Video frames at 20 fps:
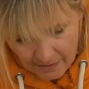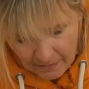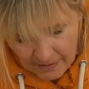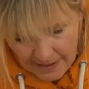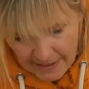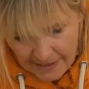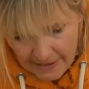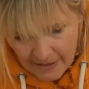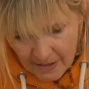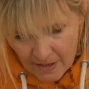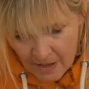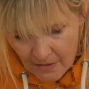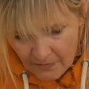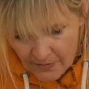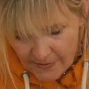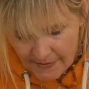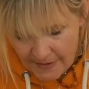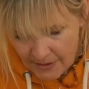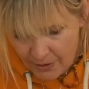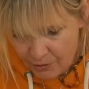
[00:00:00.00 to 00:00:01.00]
Okay, the
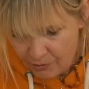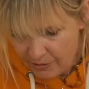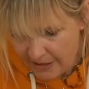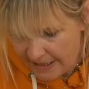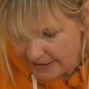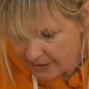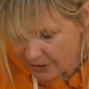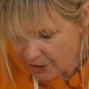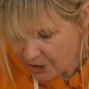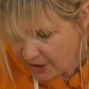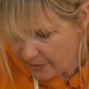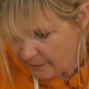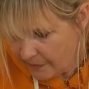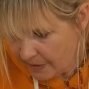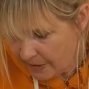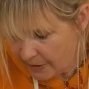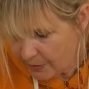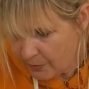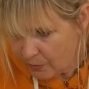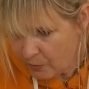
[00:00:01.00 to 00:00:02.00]
central energy in my
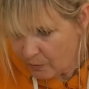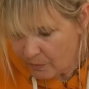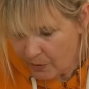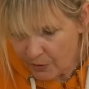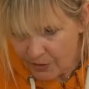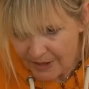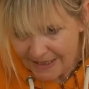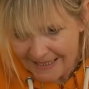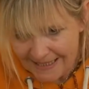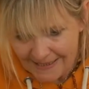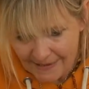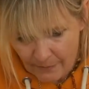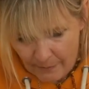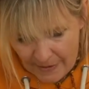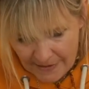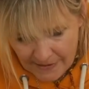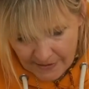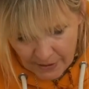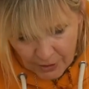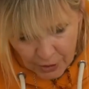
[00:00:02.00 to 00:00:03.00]
Lenormand is a
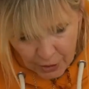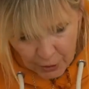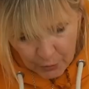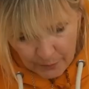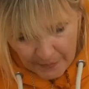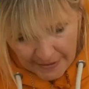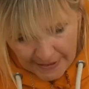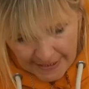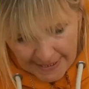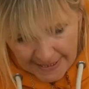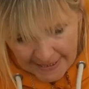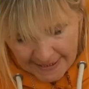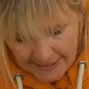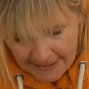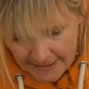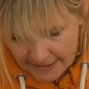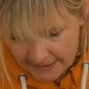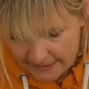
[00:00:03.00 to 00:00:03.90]
message coming in.